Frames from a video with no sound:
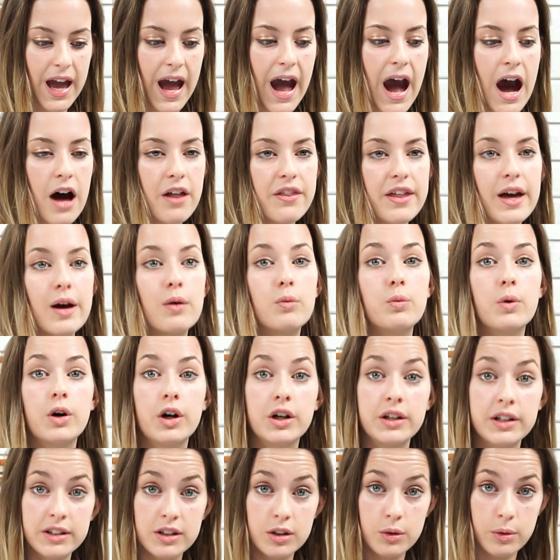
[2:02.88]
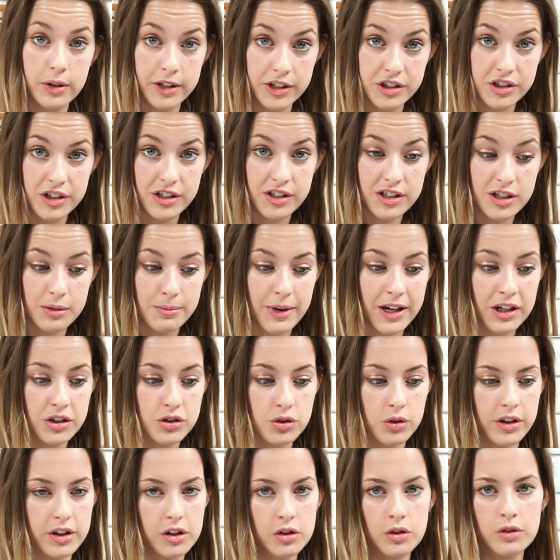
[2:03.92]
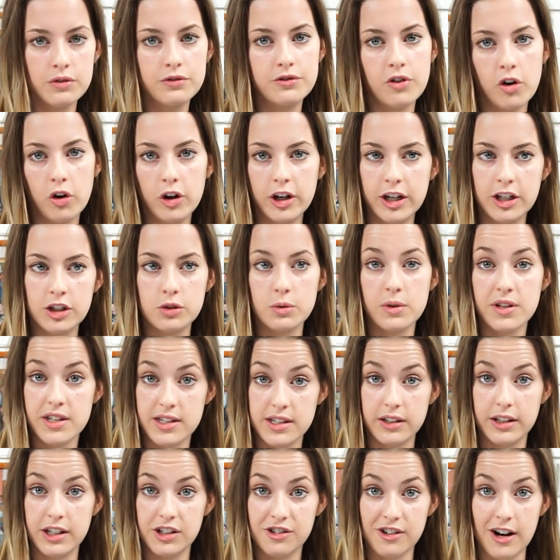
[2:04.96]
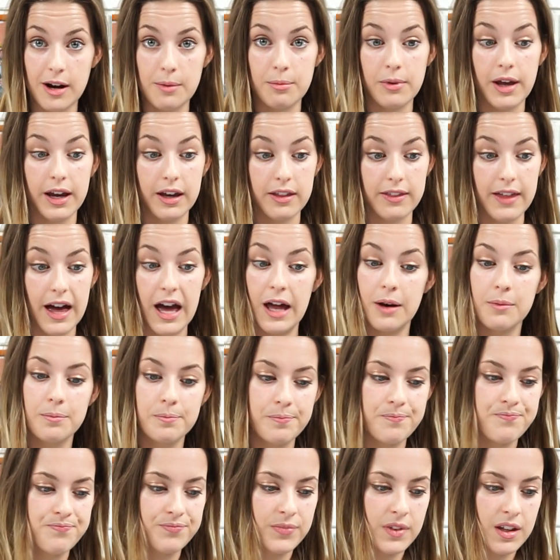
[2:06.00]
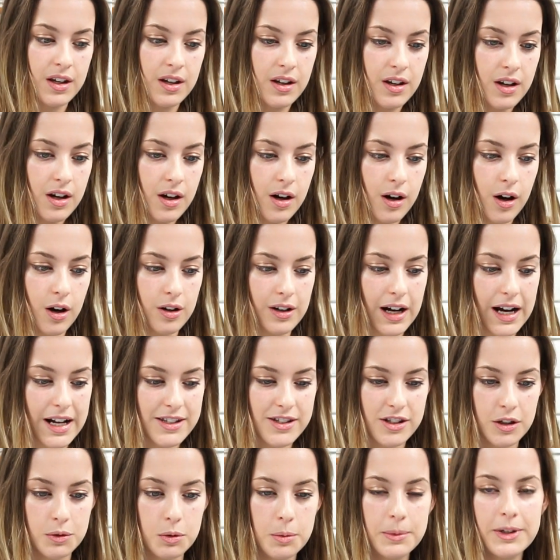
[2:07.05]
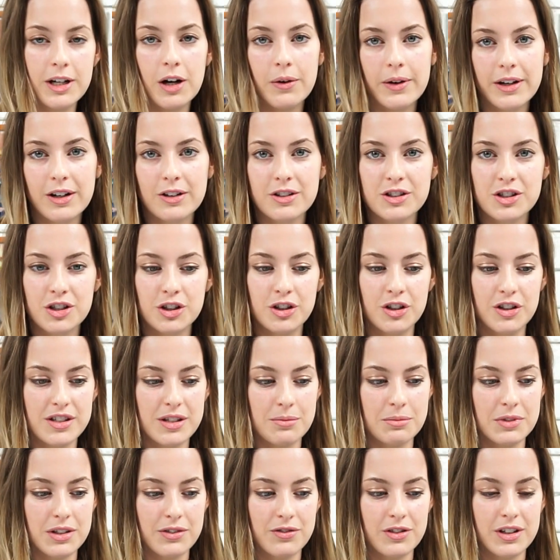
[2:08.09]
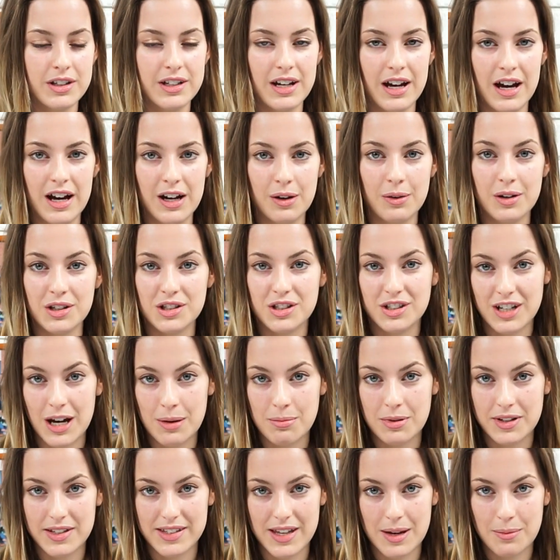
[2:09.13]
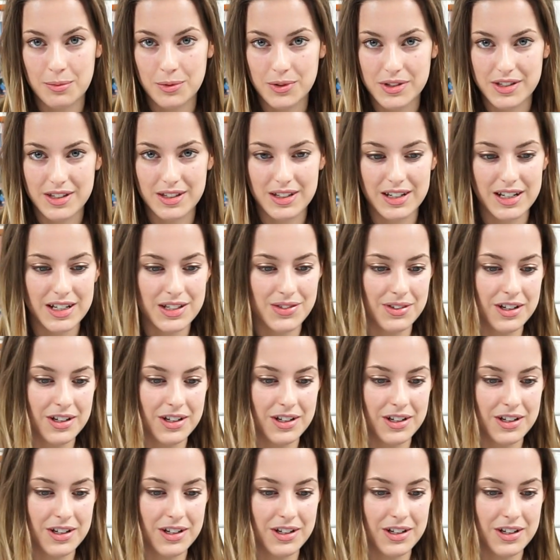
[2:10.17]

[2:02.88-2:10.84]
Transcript: how they're wording the question to make sure that you're not falling into a silly trap like that. All right, so we'll be going on to some different uh, question type examples in the next